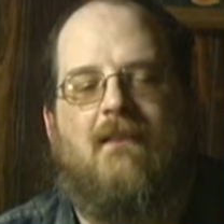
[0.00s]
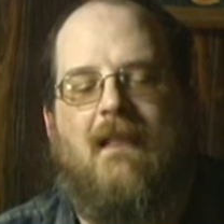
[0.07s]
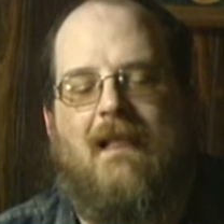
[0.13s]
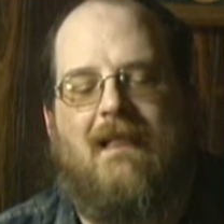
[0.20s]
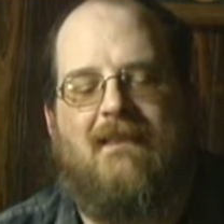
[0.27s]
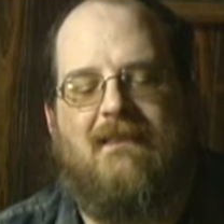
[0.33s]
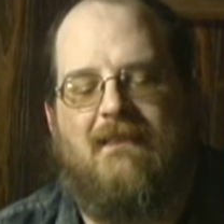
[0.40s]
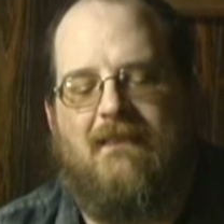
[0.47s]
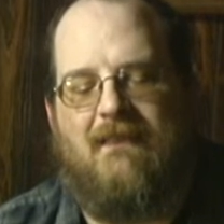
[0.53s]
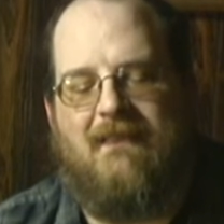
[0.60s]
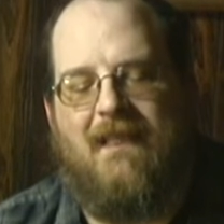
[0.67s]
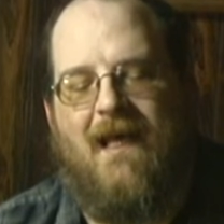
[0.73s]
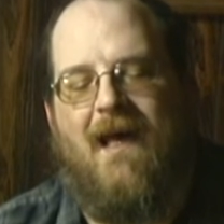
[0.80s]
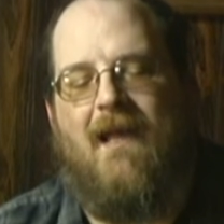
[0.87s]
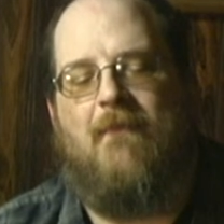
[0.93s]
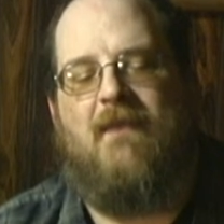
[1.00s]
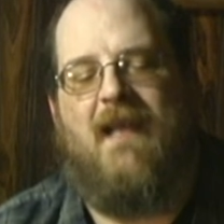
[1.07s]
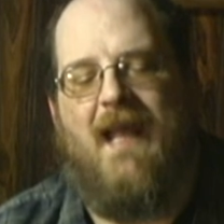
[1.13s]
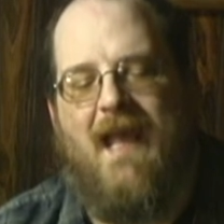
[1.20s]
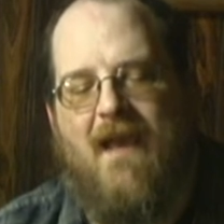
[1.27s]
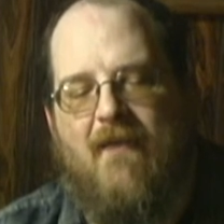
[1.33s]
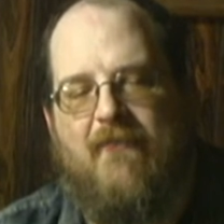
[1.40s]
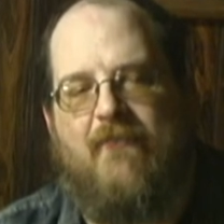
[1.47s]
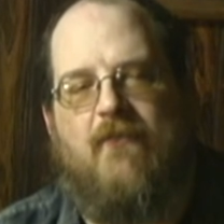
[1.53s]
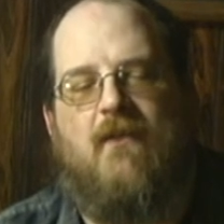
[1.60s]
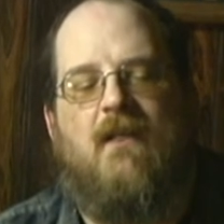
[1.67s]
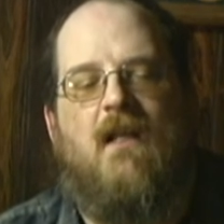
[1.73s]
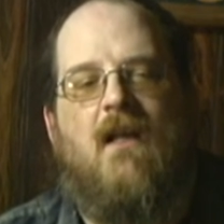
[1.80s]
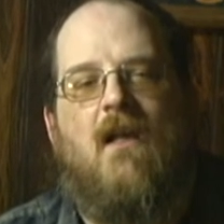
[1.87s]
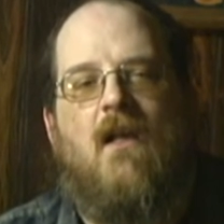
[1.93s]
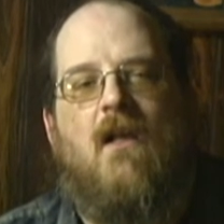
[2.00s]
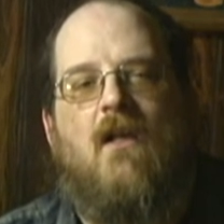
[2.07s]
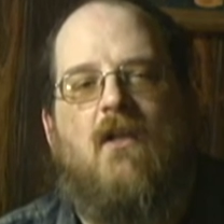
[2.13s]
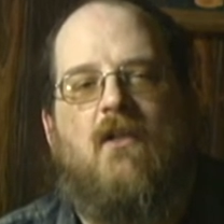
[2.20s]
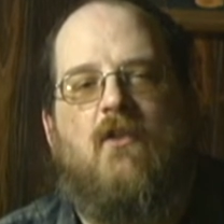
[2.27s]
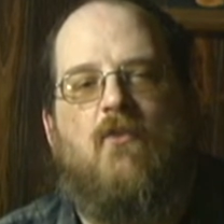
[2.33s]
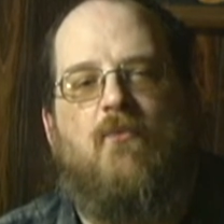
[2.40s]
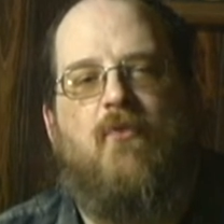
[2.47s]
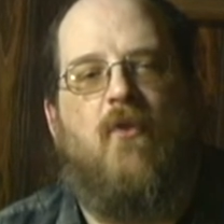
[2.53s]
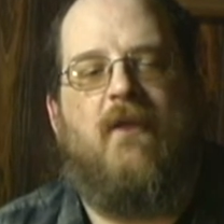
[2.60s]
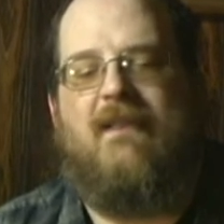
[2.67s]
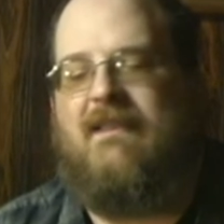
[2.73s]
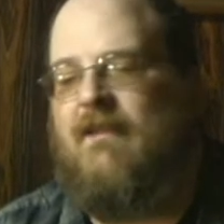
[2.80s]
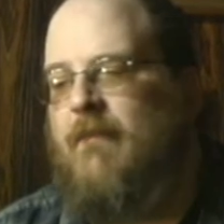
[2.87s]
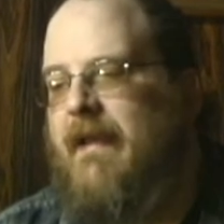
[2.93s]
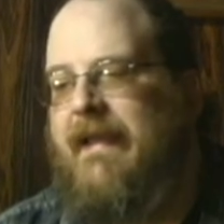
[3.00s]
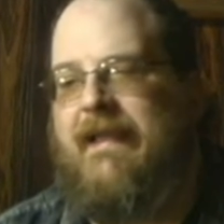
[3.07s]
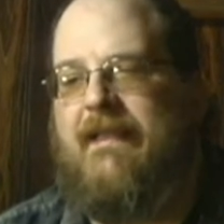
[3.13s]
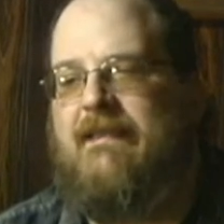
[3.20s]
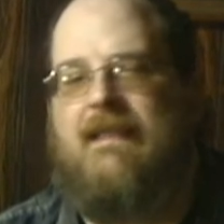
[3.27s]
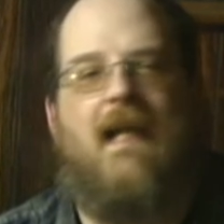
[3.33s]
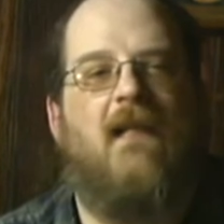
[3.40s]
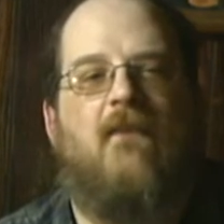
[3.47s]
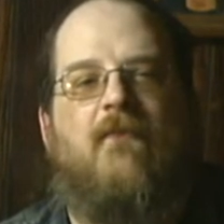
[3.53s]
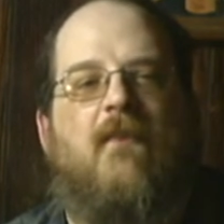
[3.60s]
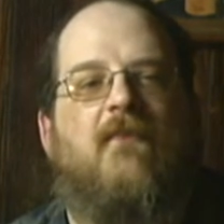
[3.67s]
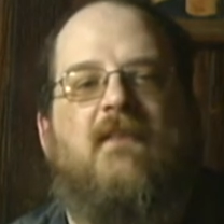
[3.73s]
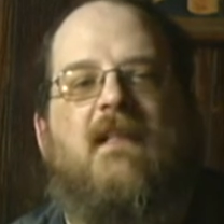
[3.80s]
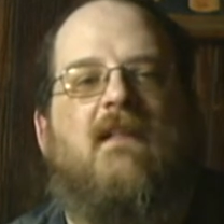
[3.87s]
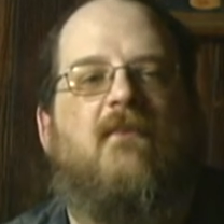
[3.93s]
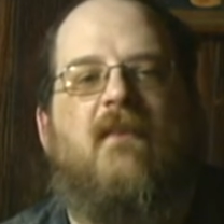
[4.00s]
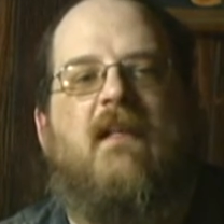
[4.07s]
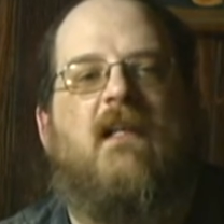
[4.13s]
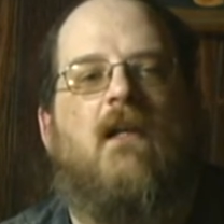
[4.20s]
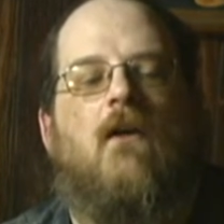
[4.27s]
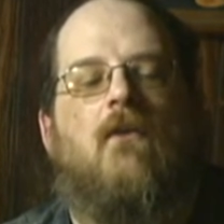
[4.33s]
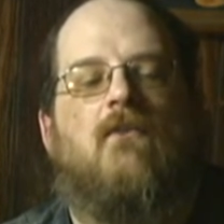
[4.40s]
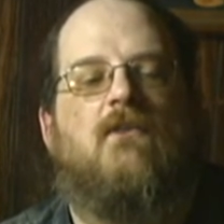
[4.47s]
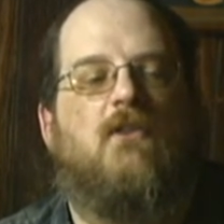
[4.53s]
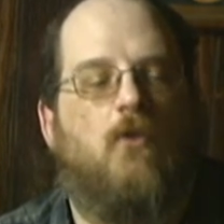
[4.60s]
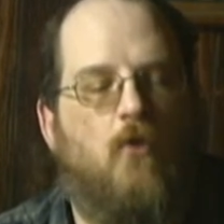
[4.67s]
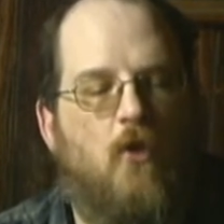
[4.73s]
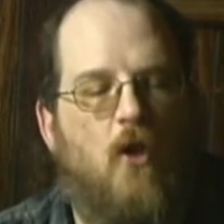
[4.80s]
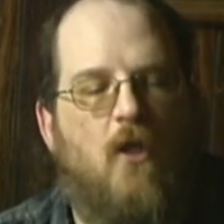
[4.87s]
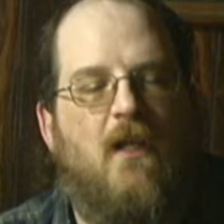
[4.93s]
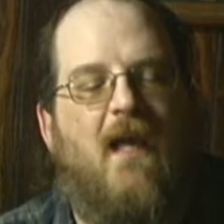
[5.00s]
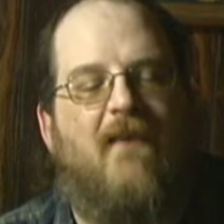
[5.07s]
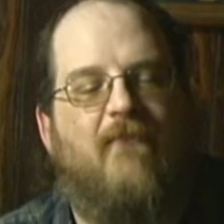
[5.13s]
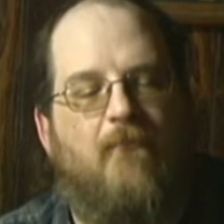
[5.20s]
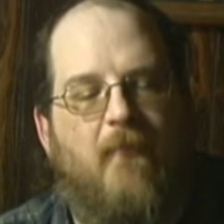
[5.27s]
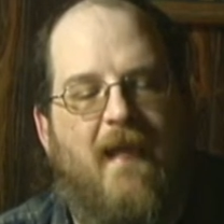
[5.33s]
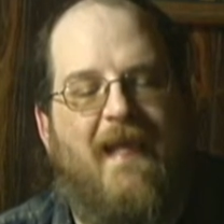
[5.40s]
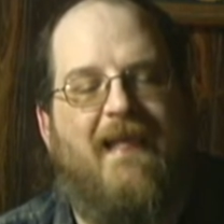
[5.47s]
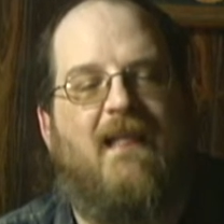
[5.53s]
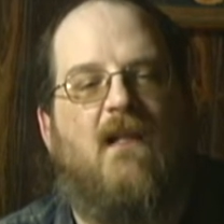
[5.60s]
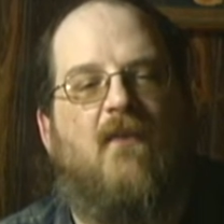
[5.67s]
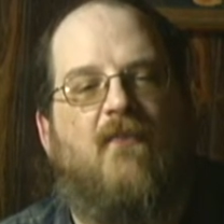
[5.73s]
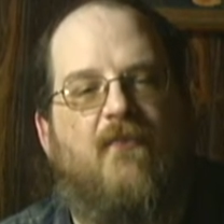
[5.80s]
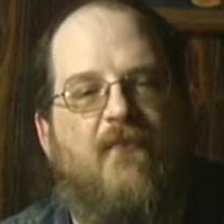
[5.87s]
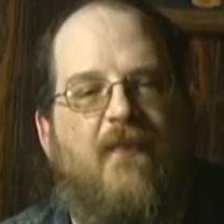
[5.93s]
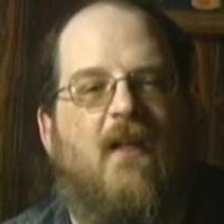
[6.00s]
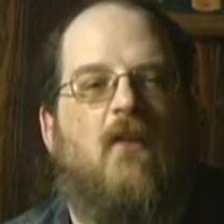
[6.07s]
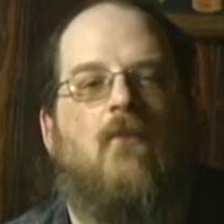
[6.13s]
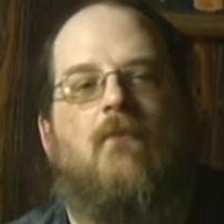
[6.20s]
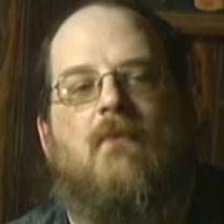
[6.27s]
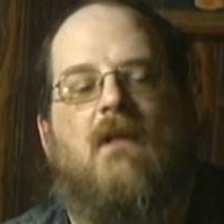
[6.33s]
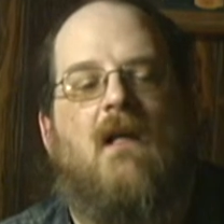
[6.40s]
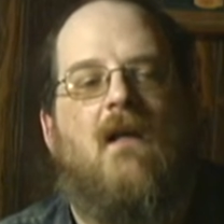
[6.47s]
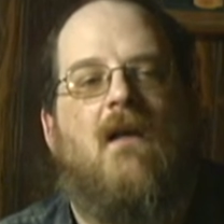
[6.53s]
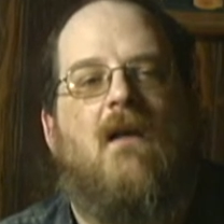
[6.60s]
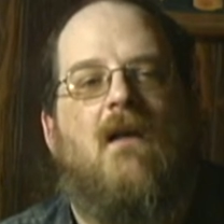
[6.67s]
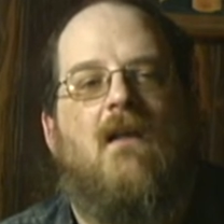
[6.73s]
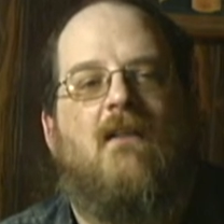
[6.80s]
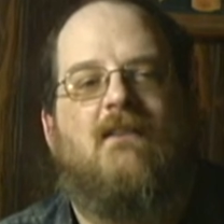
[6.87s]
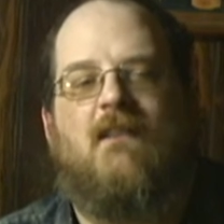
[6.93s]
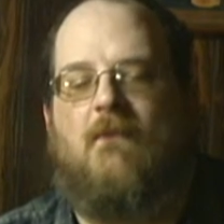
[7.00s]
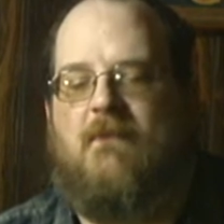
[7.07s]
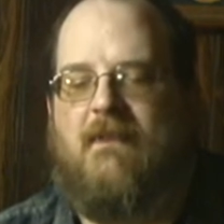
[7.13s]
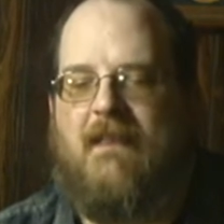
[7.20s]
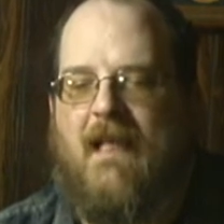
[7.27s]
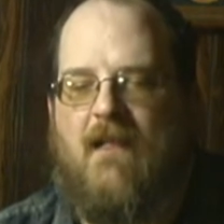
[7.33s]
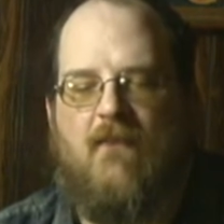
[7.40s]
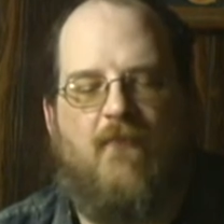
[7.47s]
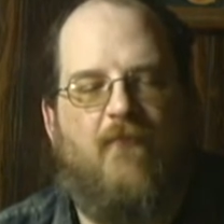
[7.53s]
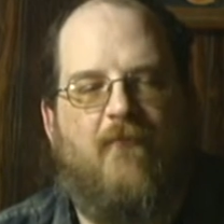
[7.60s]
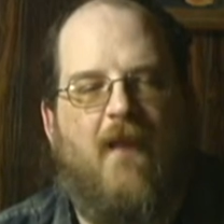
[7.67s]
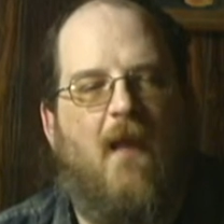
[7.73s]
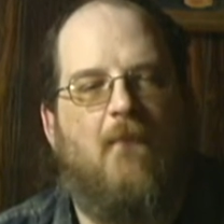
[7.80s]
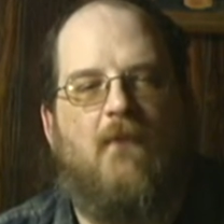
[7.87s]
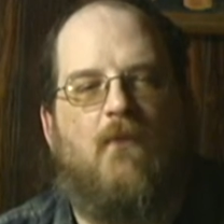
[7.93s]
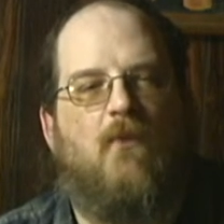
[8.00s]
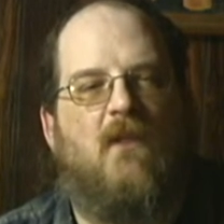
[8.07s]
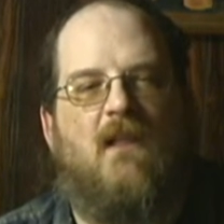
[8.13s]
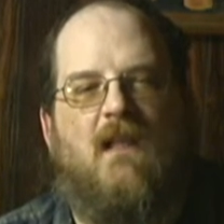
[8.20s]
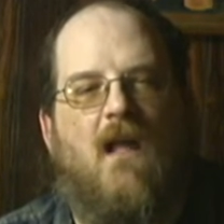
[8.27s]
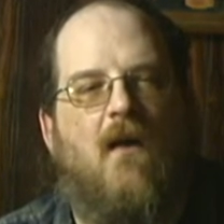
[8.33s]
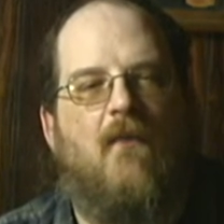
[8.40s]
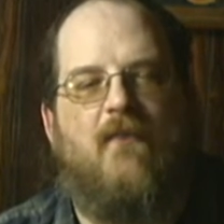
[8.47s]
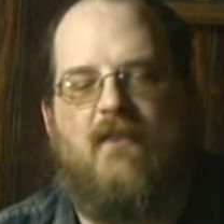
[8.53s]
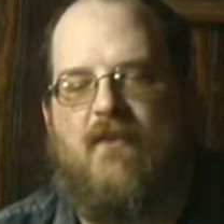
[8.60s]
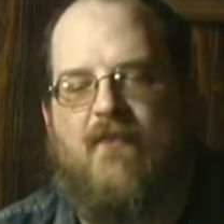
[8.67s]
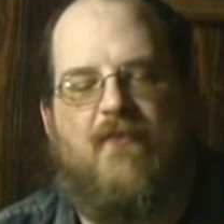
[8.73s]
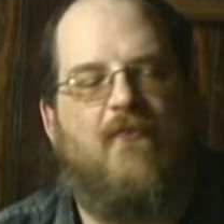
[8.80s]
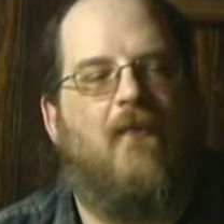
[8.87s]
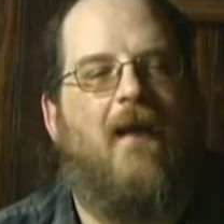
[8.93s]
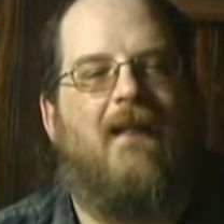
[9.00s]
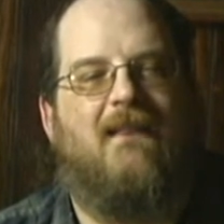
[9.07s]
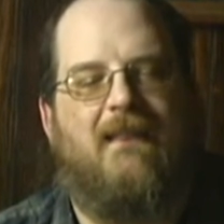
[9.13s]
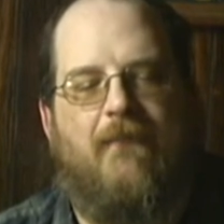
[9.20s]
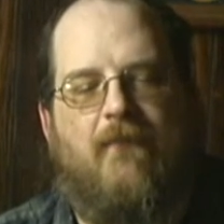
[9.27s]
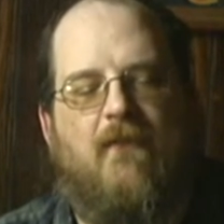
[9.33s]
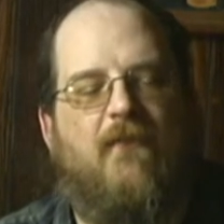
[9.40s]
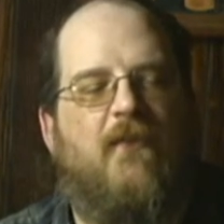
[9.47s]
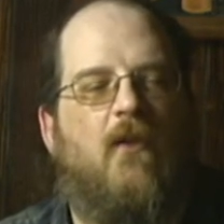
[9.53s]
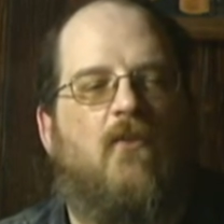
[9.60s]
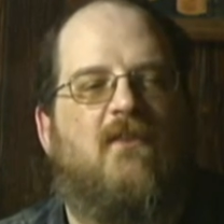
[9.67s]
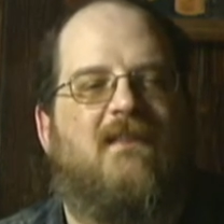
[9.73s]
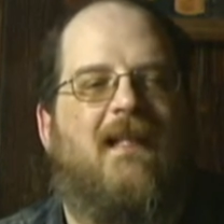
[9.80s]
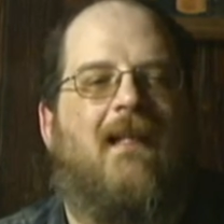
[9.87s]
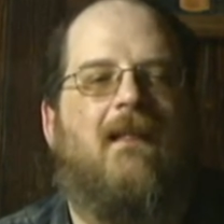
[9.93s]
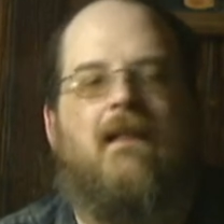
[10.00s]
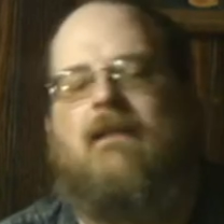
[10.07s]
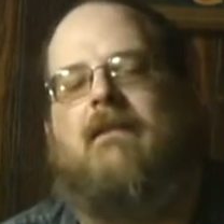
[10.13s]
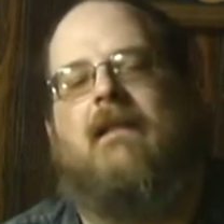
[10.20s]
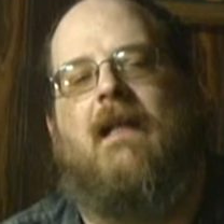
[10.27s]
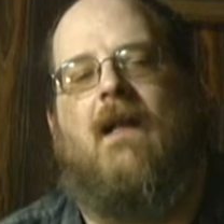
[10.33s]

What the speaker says: Like I said, the time and effort you put into making 10, 15 videos, you could have made a film. Something that your family would love and your friends, even if you don't sell it,